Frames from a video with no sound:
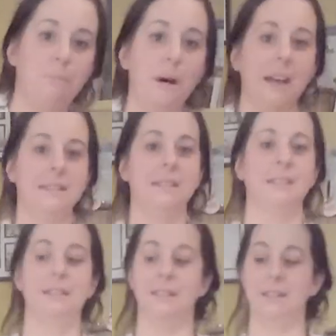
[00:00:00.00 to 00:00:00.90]
But
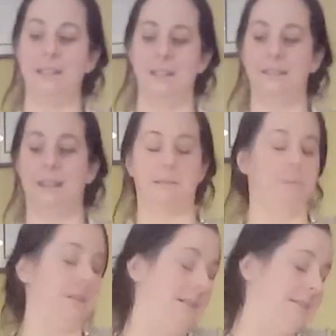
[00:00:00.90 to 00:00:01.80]
that's
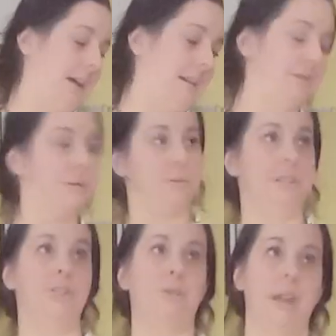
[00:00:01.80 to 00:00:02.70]
pretty intense. Which one
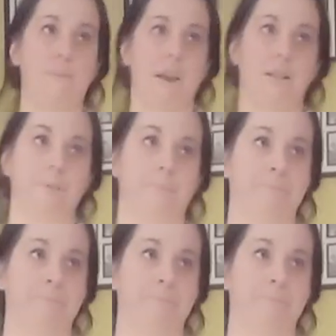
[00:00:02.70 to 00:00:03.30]
did you like better?